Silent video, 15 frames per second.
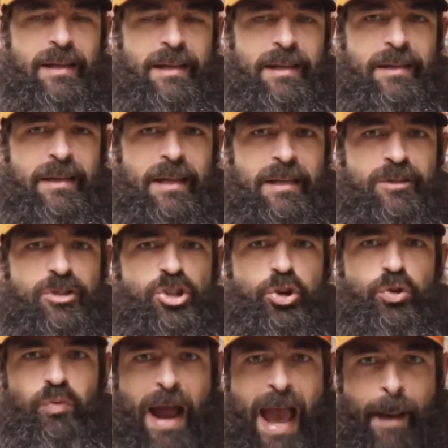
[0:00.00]

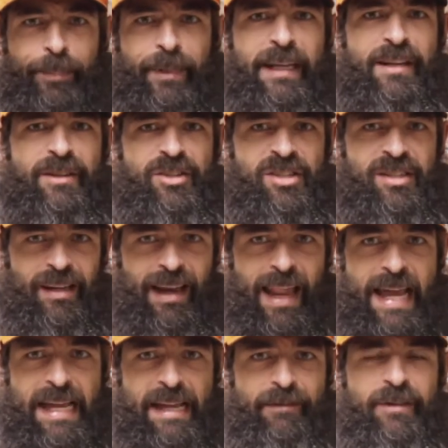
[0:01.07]
entrapped and
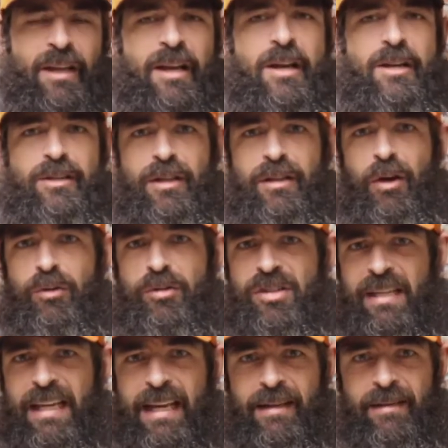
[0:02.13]
enslaved to
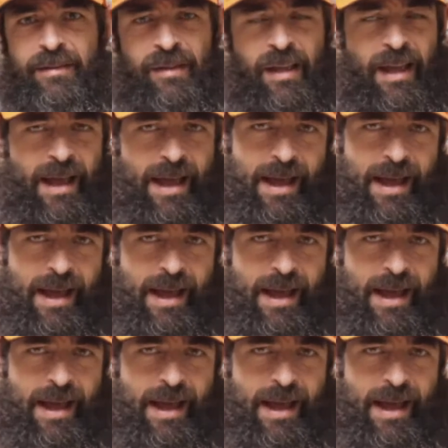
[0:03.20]
those sins?